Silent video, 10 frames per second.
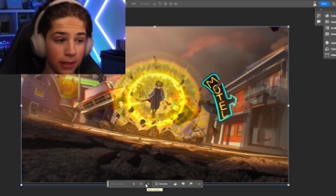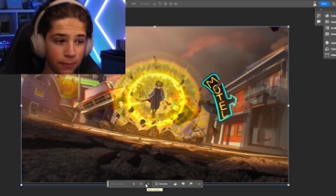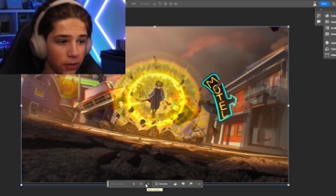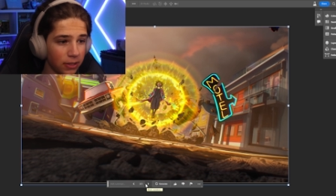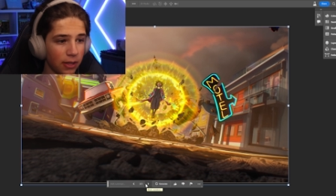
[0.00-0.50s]
this
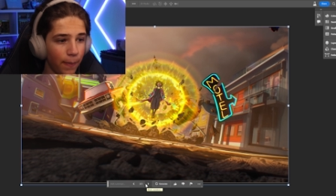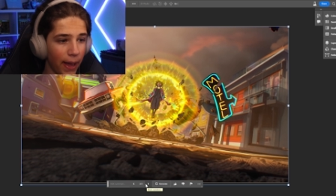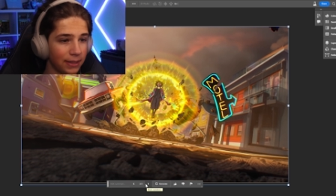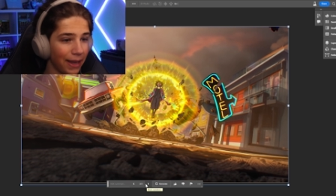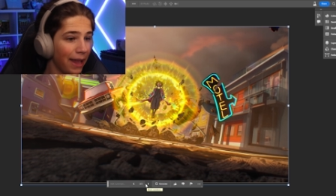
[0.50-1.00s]
version is the
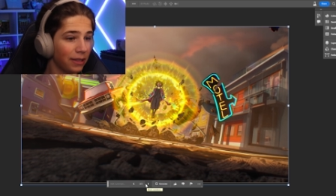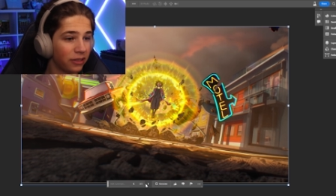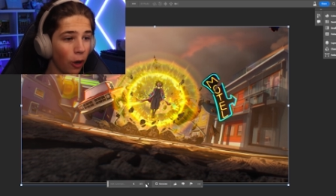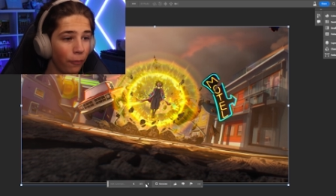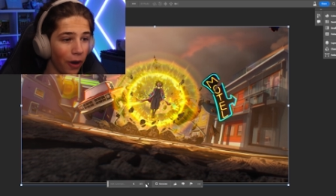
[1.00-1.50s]
best, and
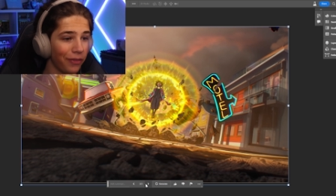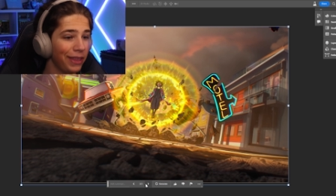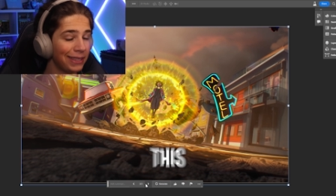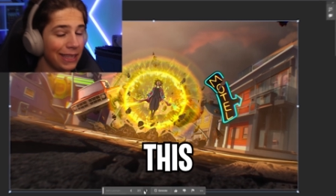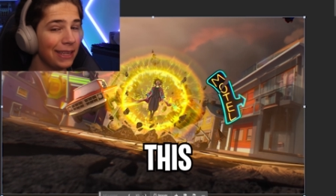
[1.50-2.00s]
so far,
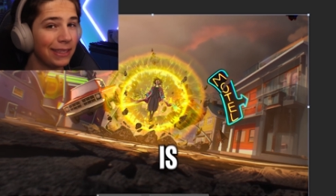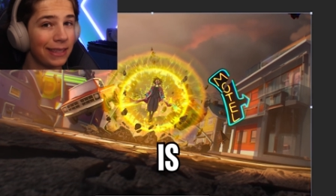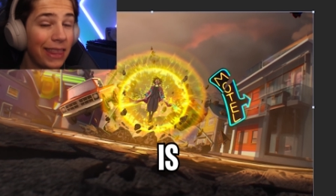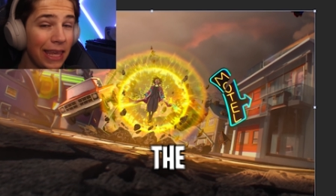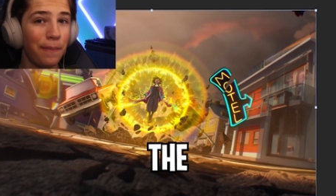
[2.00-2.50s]
this
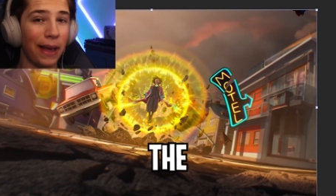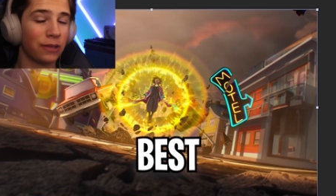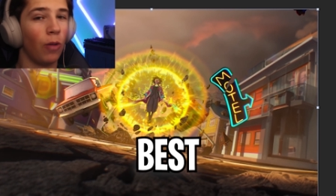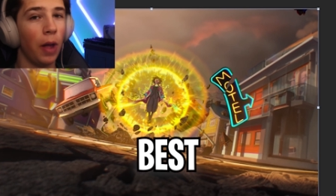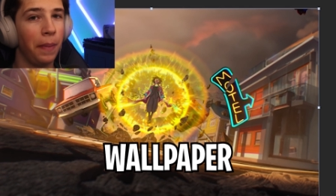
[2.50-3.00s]
is the
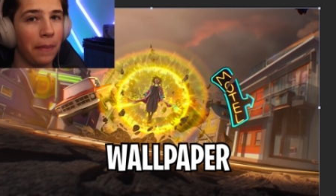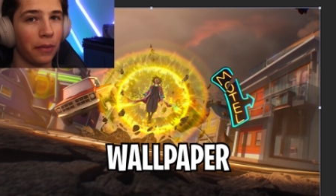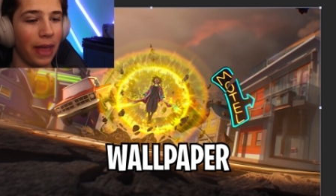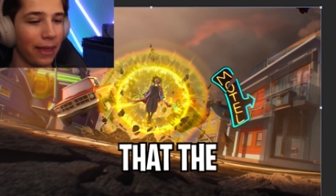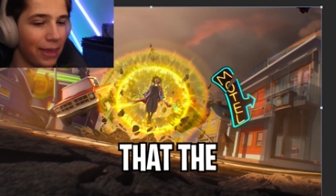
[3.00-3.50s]
best
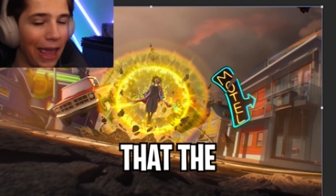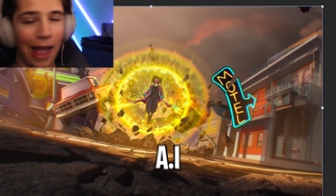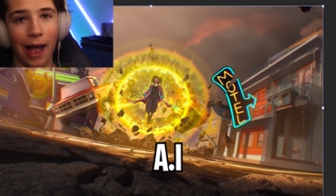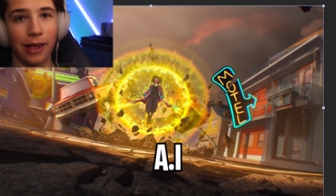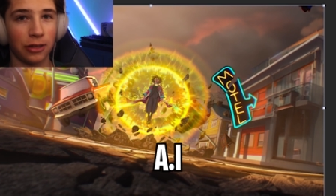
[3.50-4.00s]
wallpaper that the
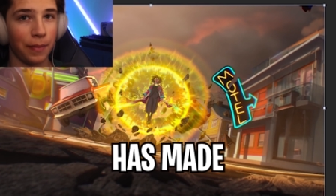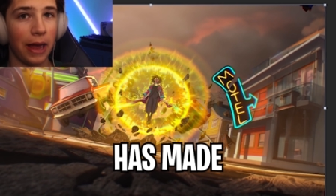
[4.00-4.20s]
AI has